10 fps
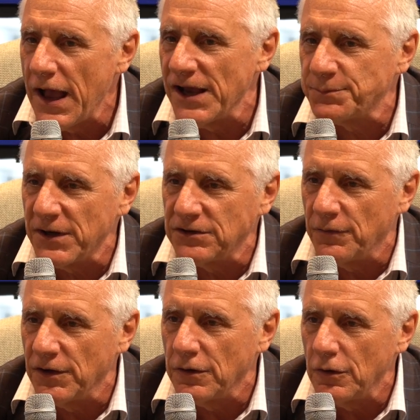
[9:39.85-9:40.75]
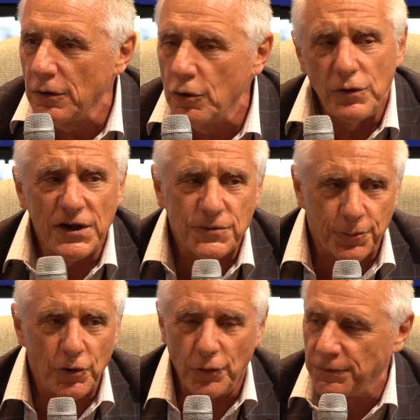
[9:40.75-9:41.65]
aspect of it, who gets
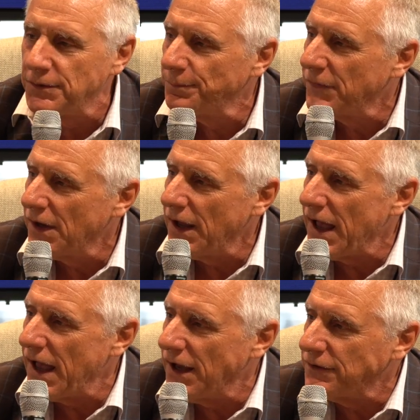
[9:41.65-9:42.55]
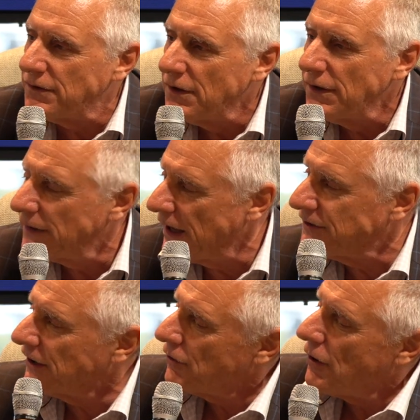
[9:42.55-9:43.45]
approved? And can
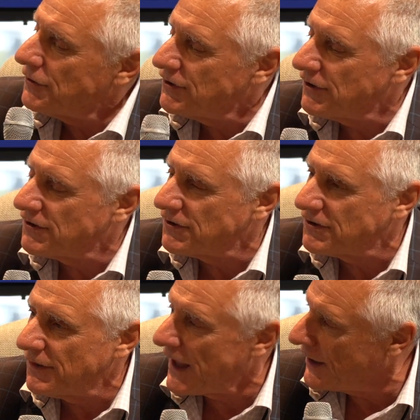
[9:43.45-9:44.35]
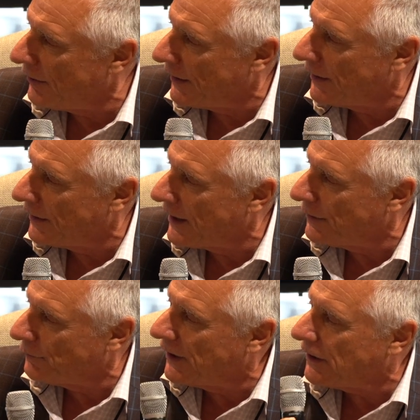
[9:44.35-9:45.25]
technology assist in that area?
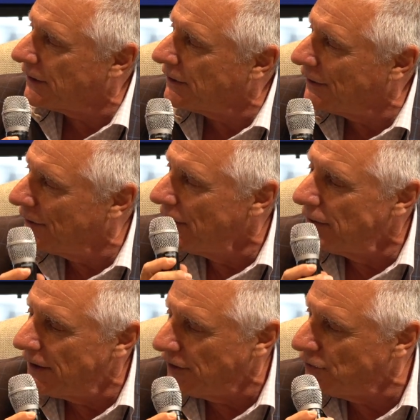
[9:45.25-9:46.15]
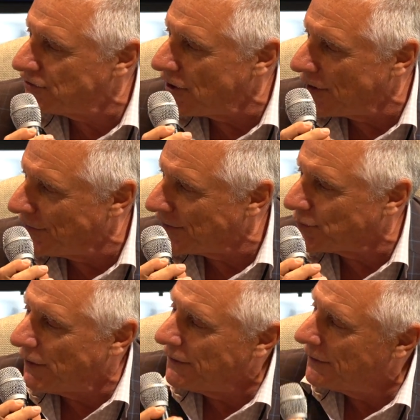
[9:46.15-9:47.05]
And Rick, I'm going to let you start on this one.